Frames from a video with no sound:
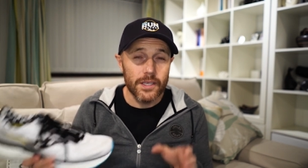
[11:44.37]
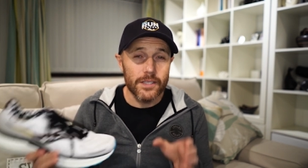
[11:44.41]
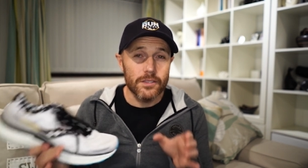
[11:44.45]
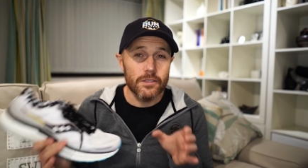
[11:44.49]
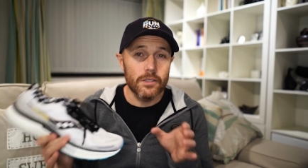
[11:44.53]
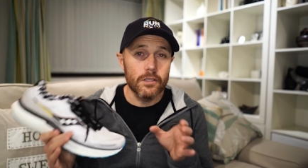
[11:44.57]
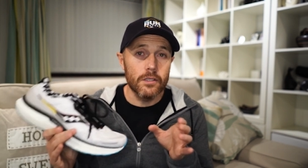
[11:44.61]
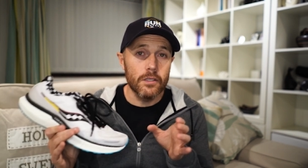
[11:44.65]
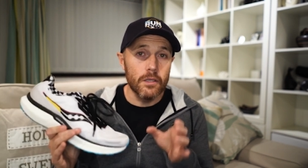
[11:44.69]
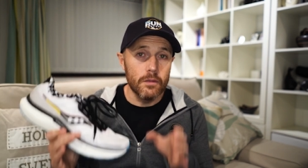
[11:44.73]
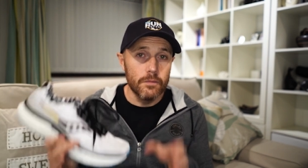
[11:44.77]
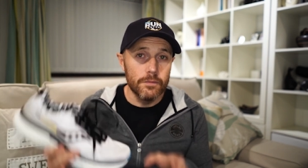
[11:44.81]
is
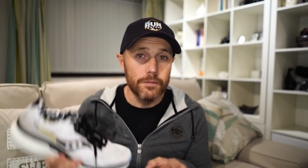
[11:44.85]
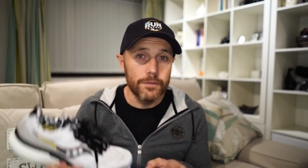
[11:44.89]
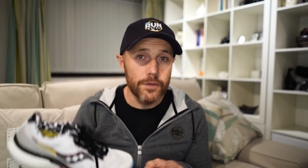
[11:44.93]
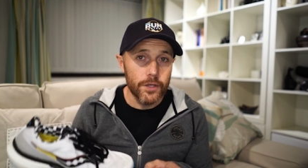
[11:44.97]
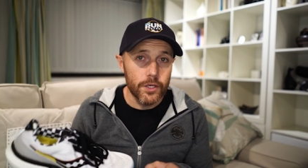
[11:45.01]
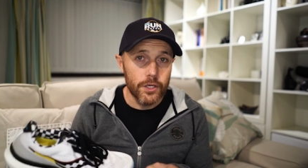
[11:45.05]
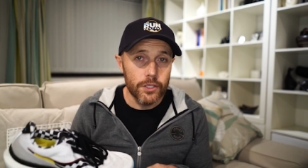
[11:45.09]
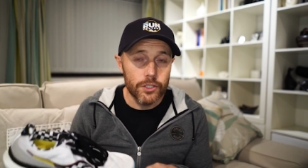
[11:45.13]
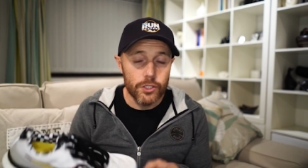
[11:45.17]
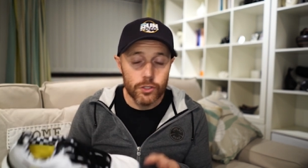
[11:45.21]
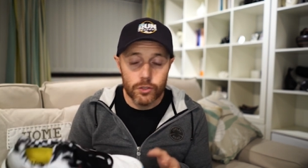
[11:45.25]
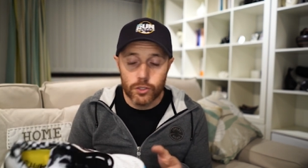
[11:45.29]

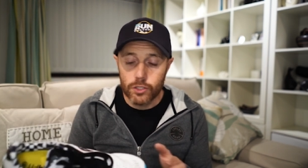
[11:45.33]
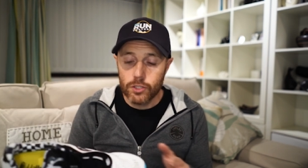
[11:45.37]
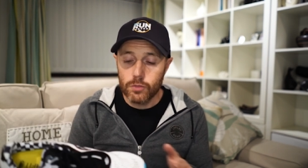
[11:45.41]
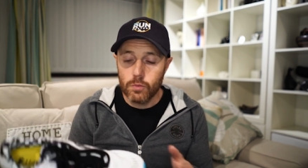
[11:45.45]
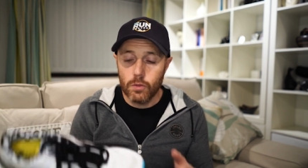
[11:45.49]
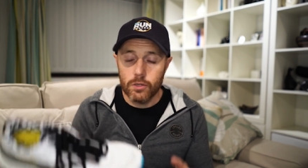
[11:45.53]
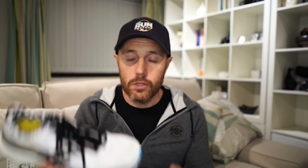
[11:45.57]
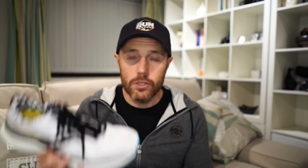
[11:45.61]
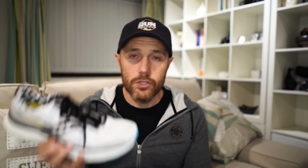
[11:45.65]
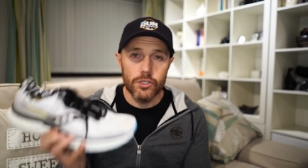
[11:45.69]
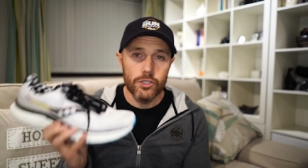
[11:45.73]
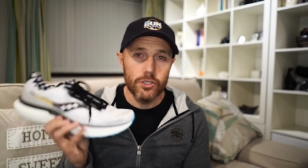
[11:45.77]
comfort, you just
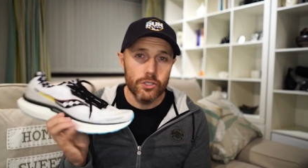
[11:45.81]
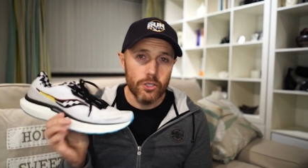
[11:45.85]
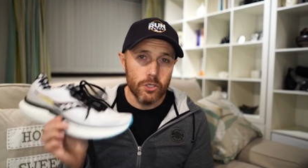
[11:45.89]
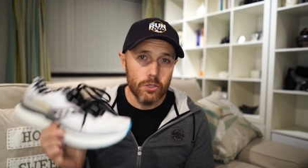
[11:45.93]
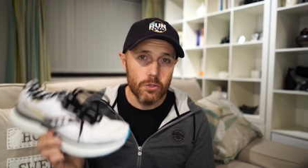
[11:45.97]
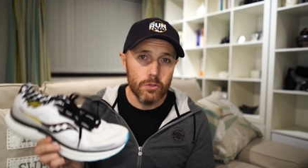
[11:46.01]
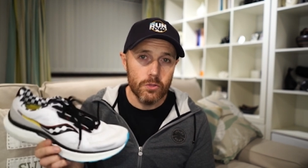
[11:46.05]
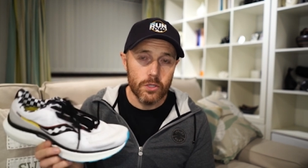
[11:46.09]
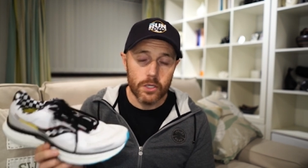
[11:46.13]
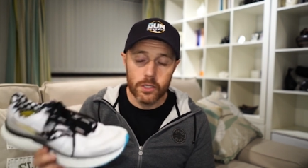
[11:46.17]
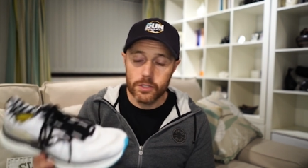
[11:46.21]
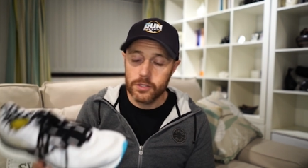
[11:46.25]
want a
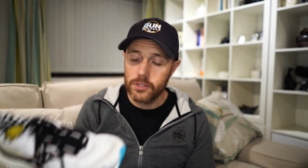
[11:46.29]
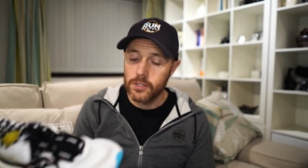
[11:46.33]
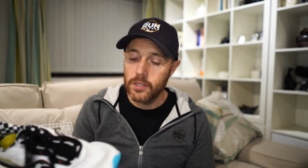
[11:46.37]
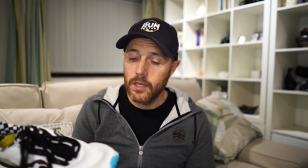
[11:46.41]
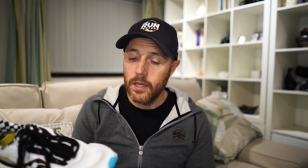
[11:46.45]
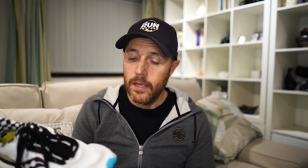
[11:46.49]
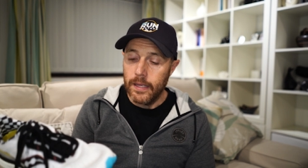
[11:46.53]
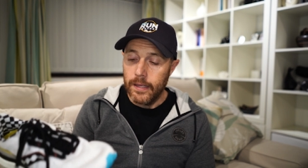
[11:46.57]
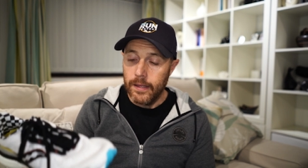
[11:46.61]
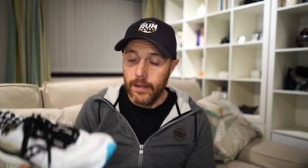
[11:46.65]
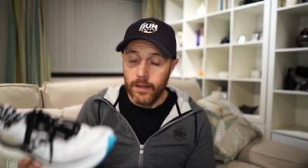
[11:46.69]
shoe that's